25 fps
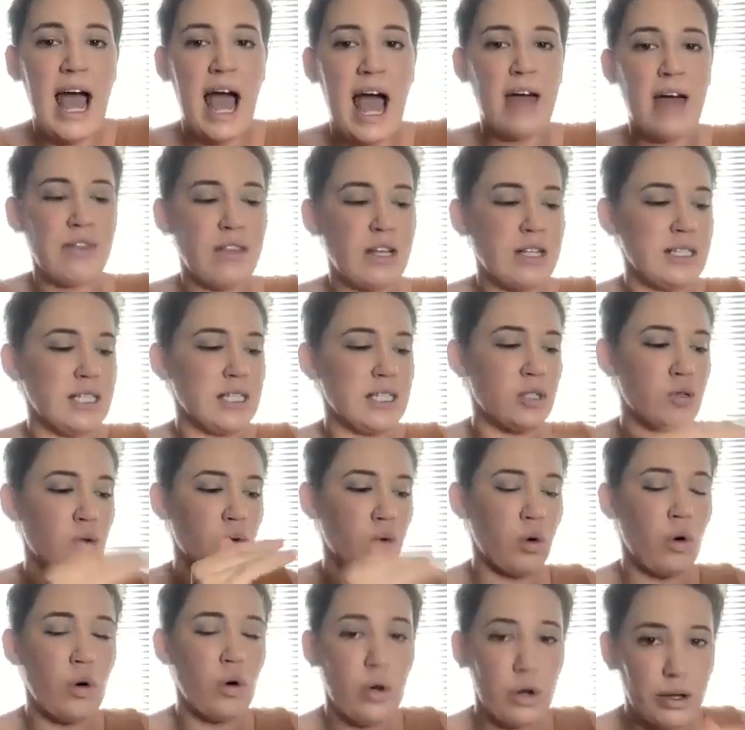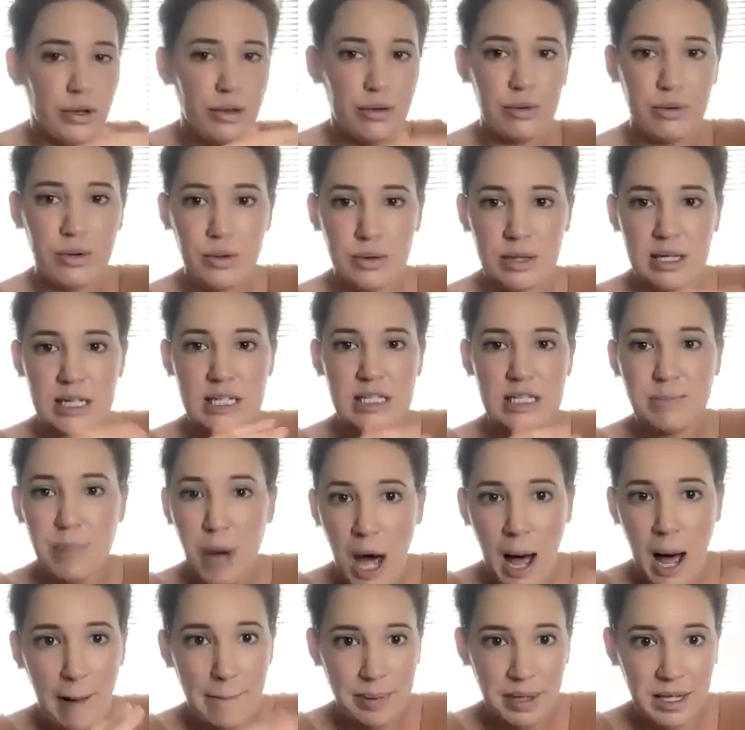and then scroll through these
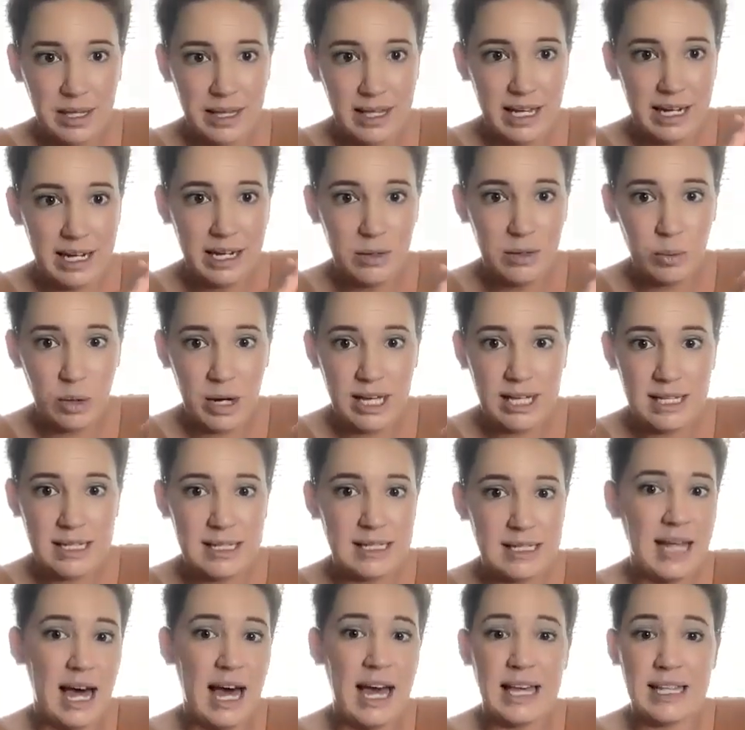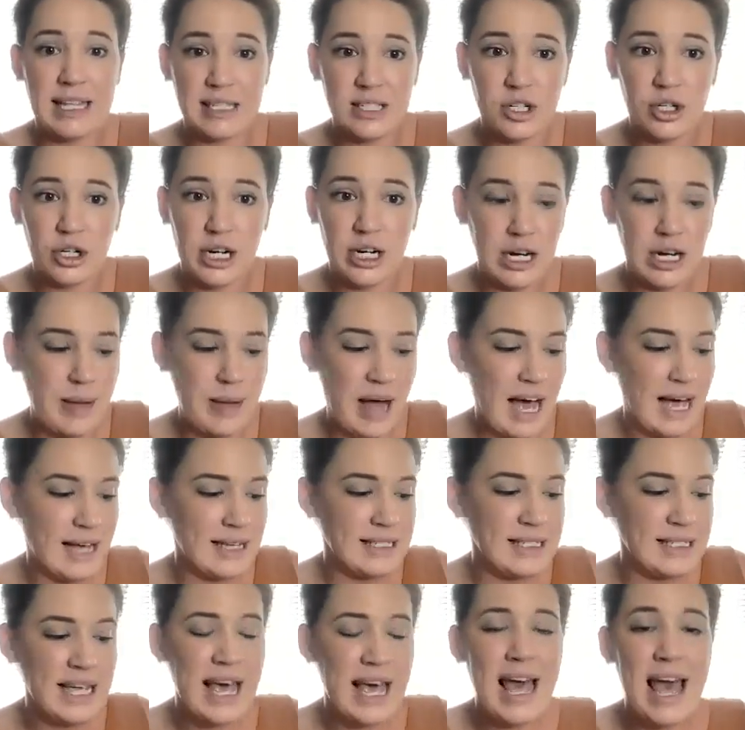populated ones that Instagram
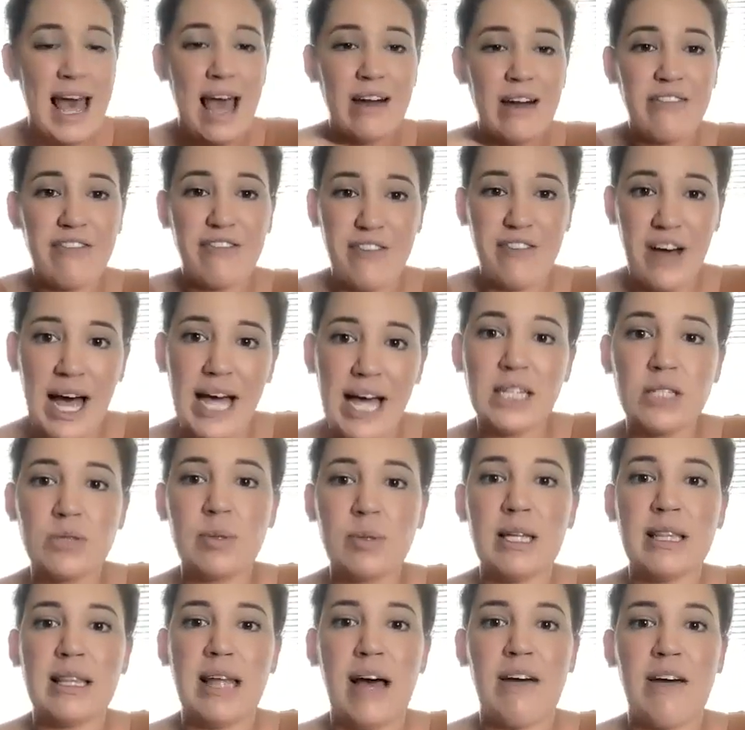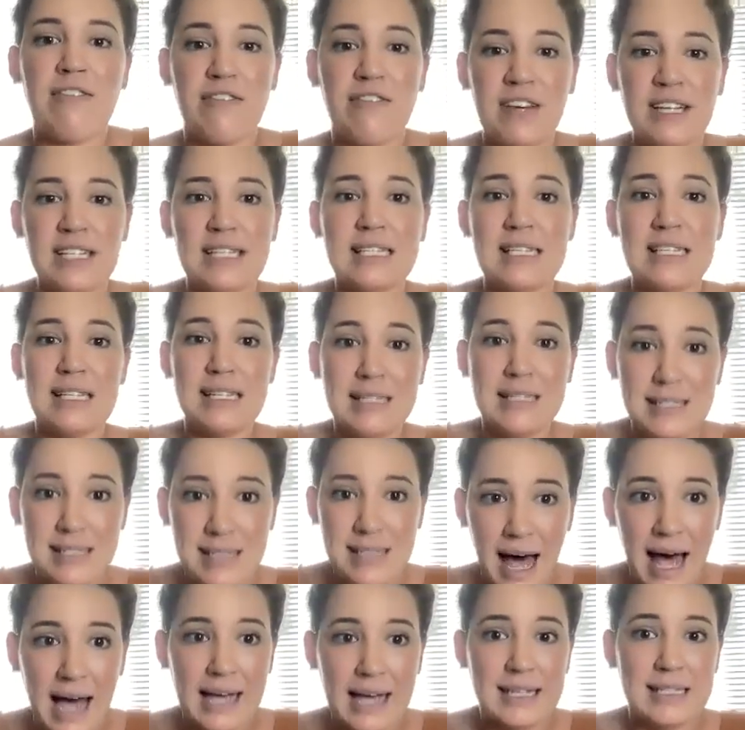has and find one that fits the
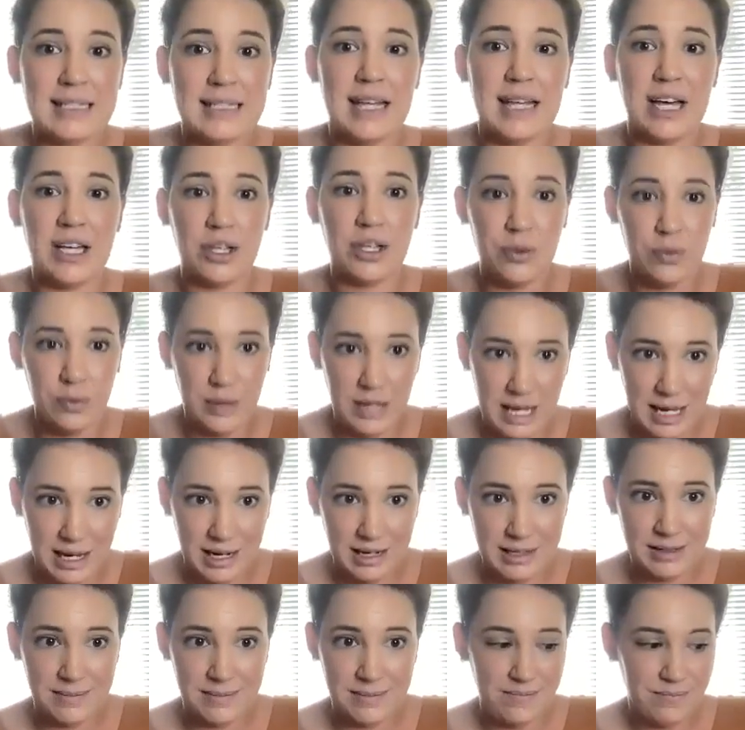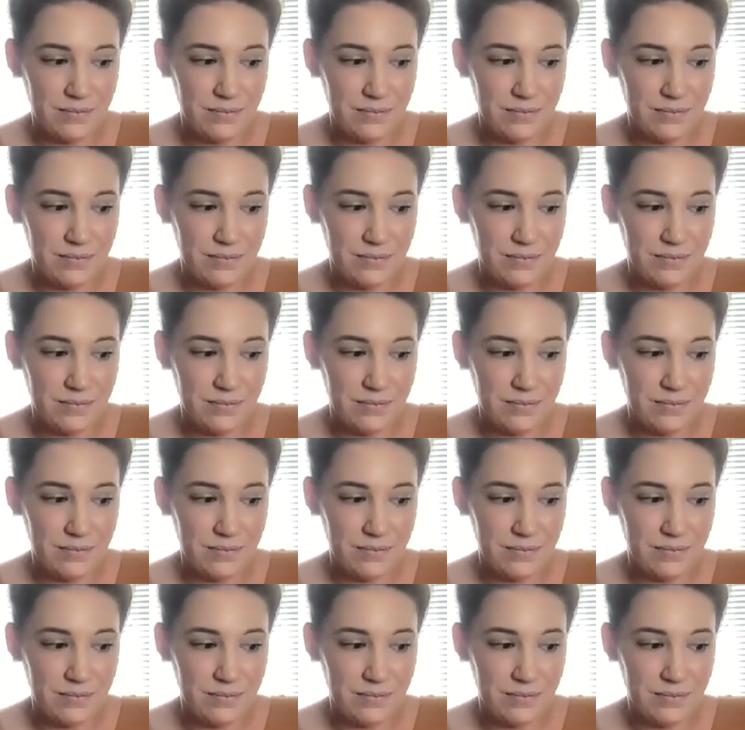size that you need.